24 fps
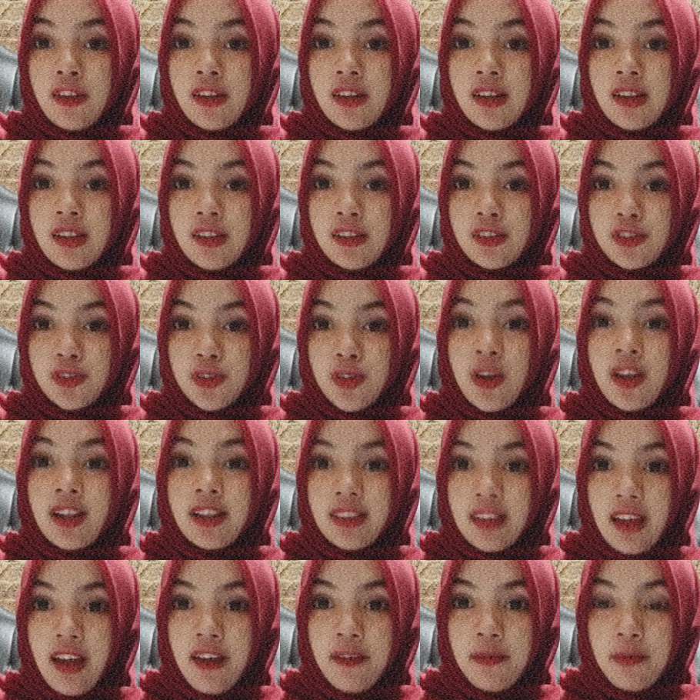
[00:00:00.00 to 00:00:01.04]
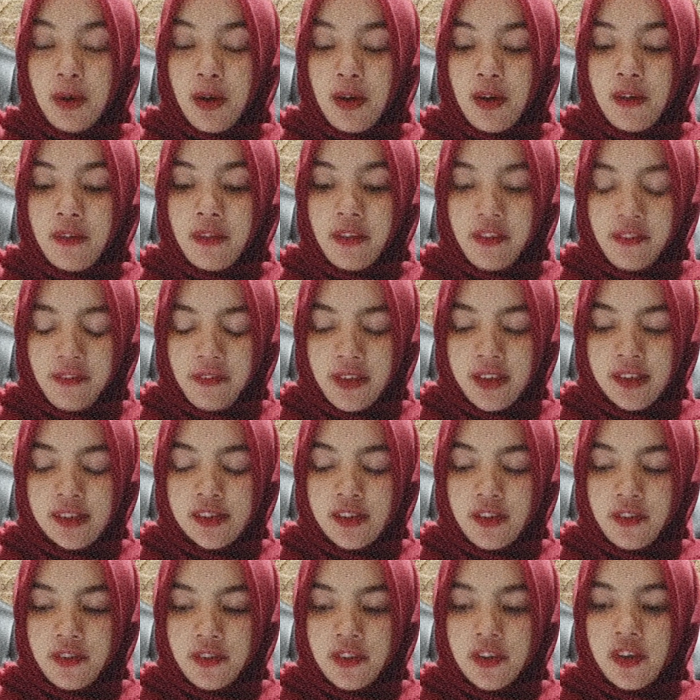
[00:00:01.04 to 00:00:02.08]
also a type of affix,
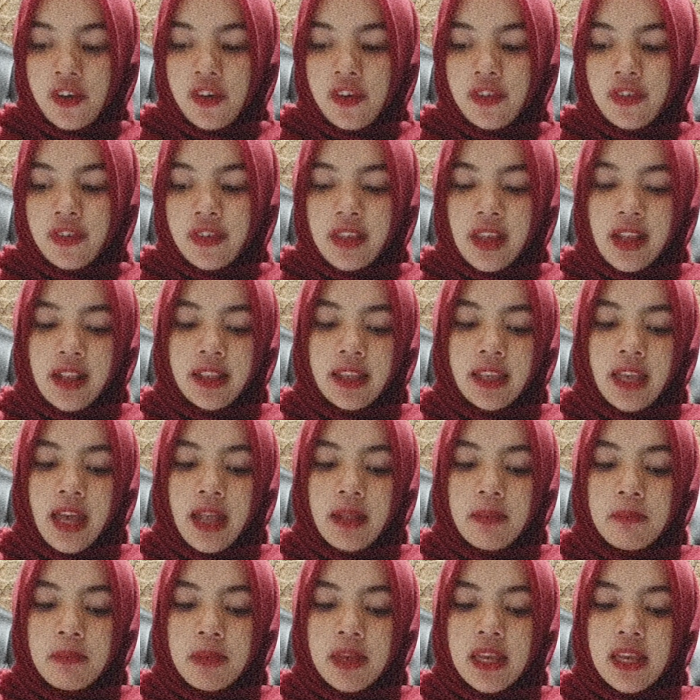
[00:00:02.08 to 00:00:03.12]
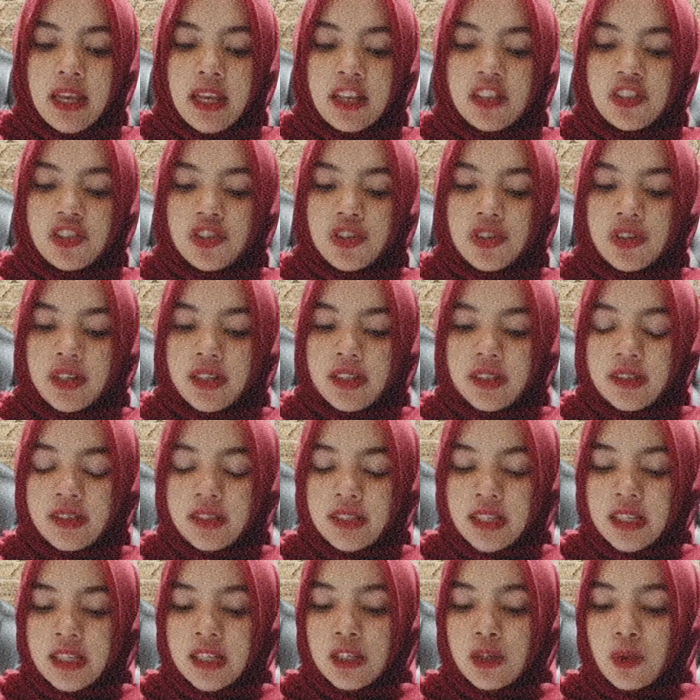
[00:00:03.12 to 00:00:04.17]
of course, that can be
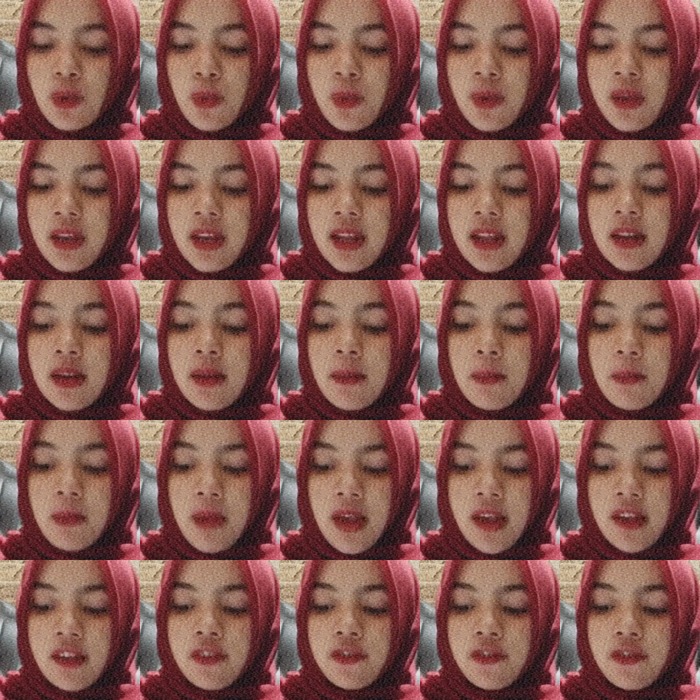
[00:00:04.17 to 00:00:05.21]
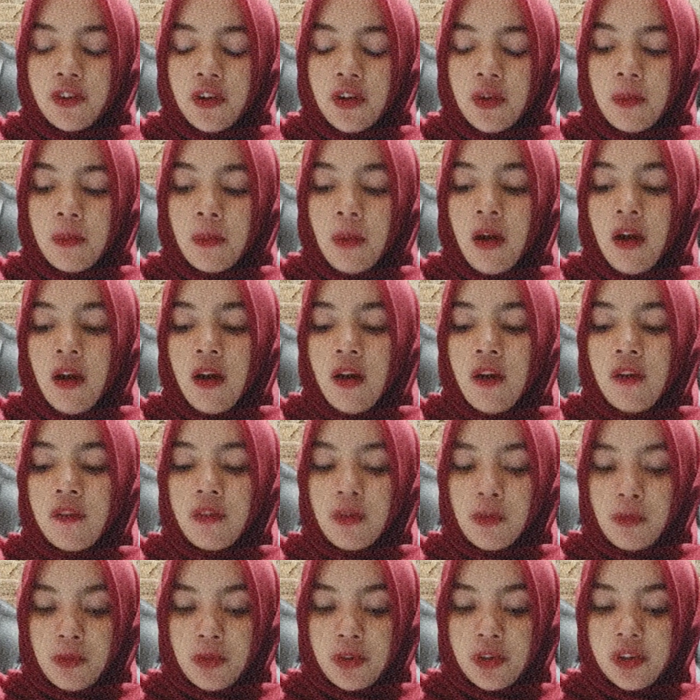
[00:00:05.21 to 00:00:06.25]
inserted within the base form of a
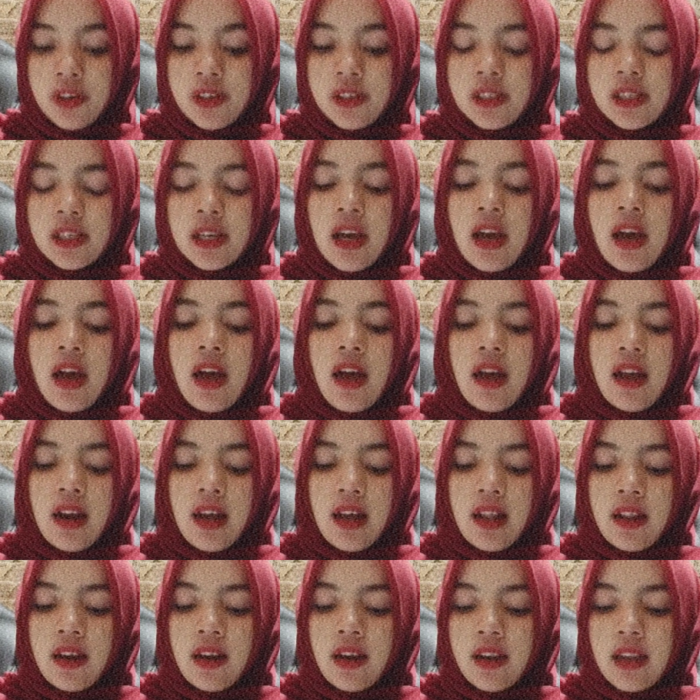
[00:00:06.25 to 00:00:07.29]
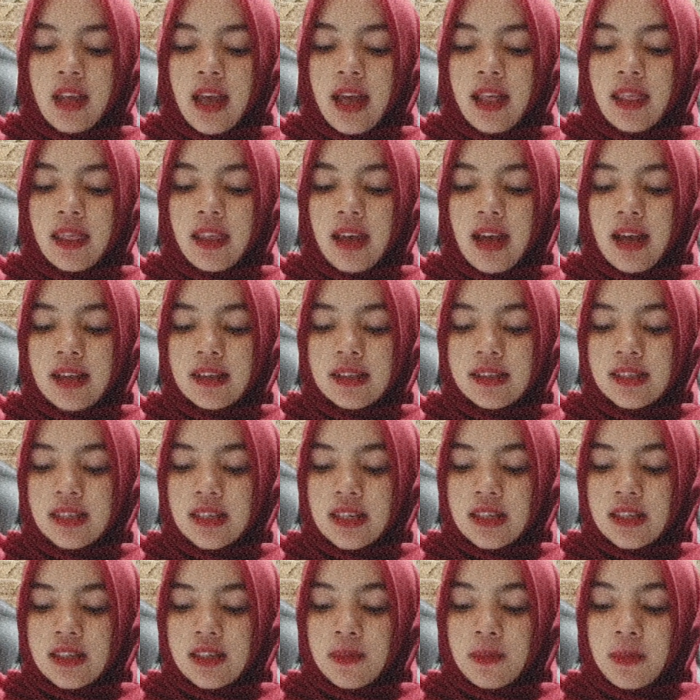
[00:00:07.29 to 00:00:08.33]
word rather than at
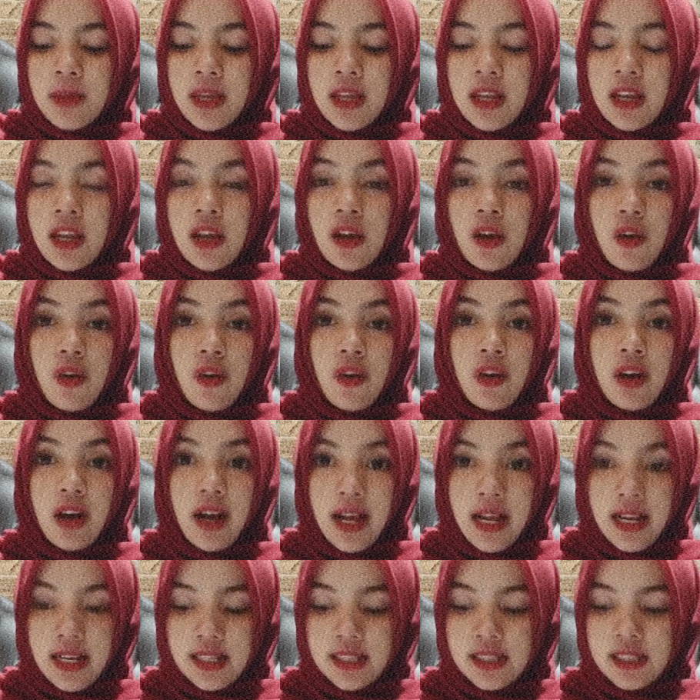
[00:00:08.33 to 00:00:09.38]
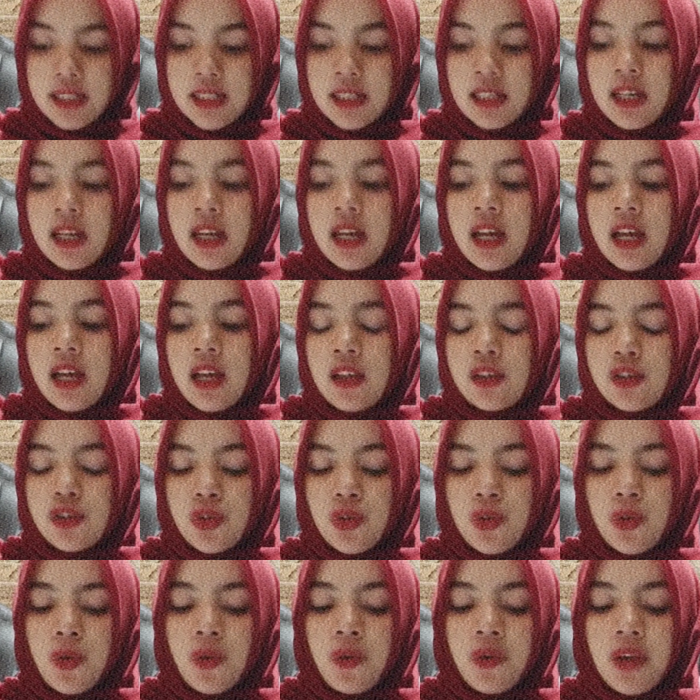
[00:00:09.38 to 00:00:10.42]
its beginning or end to
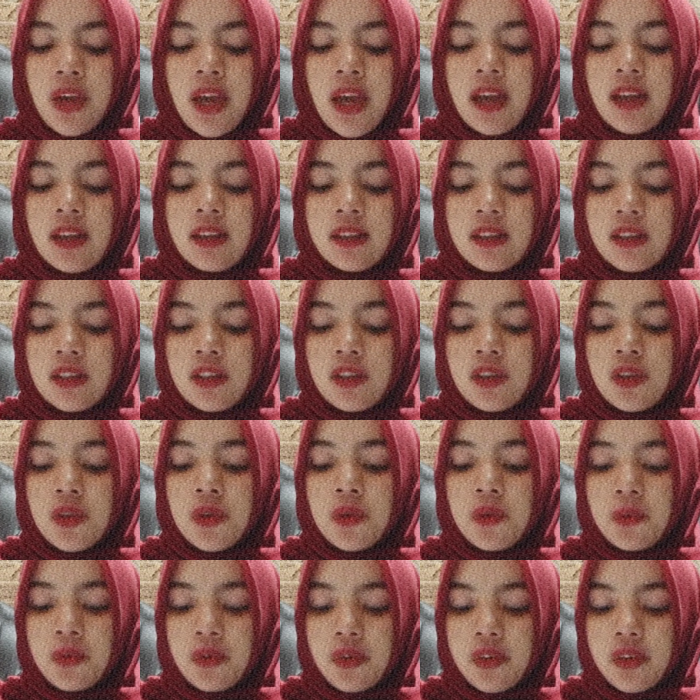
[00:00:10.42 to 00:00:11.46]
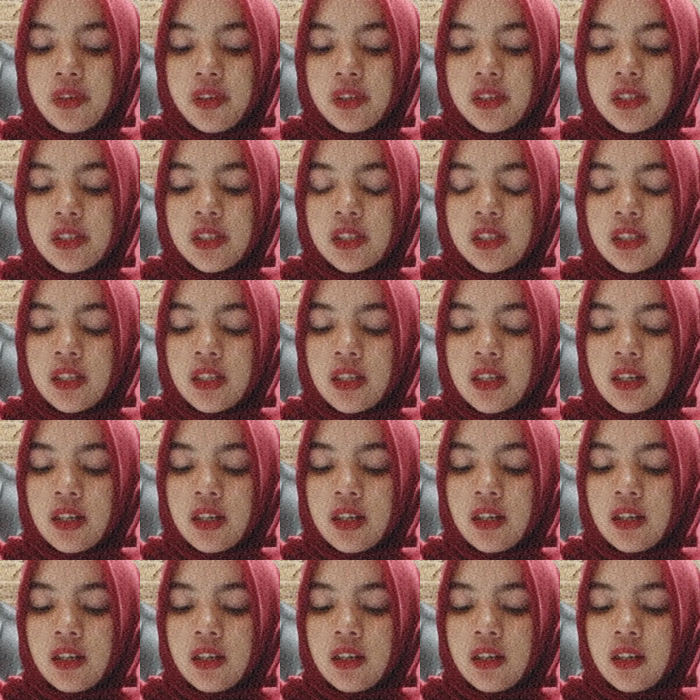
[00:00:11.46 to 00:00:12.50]
create a new word
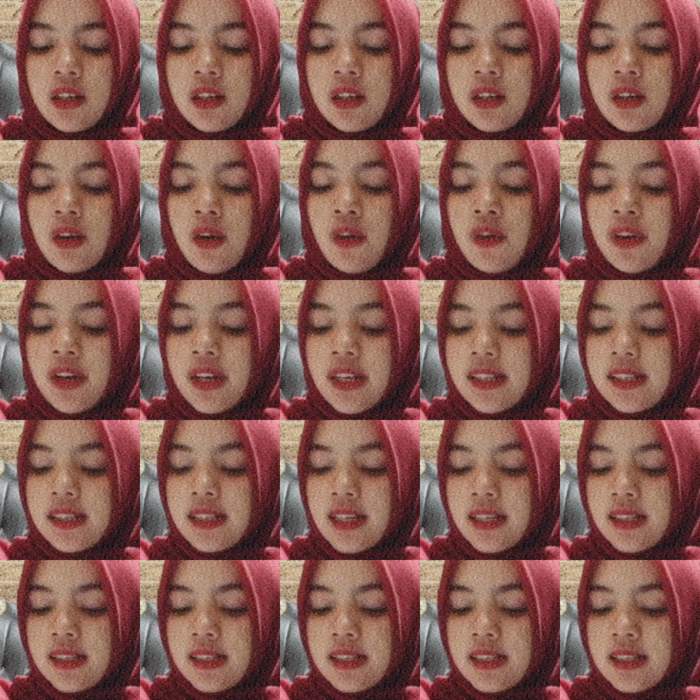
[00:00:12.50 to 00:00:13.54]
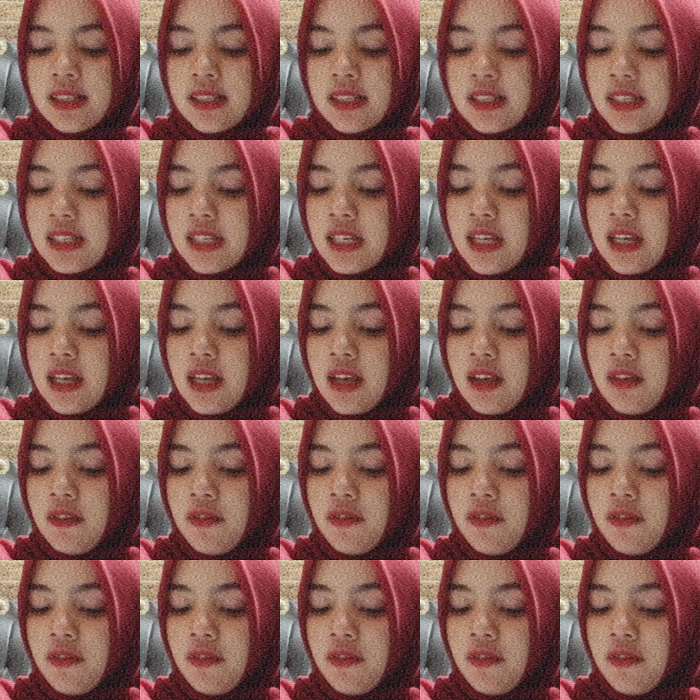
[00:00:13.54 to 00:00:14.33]
or intensify